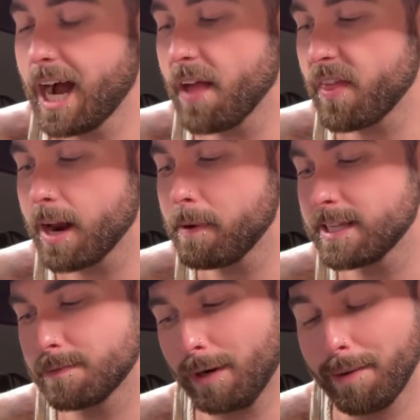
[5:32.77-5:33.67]
I thought
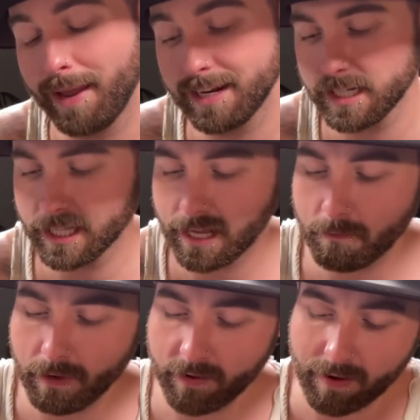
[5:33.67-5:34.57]
about spray painting
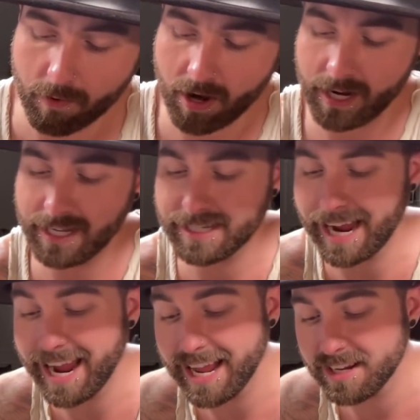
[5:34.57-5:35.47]
them, but if I'm honest,
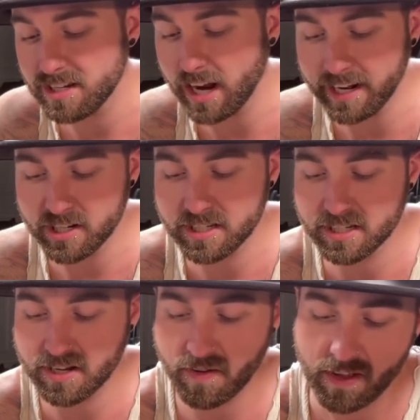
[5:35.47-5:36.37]
I just
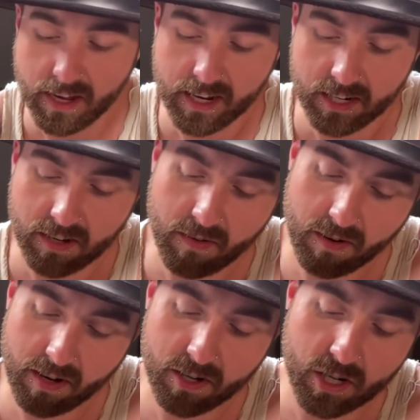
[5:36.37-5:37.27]

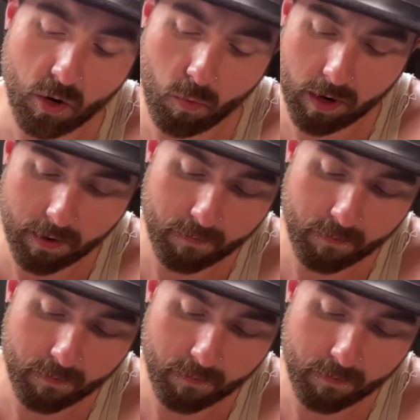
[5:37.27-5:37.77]
don't want to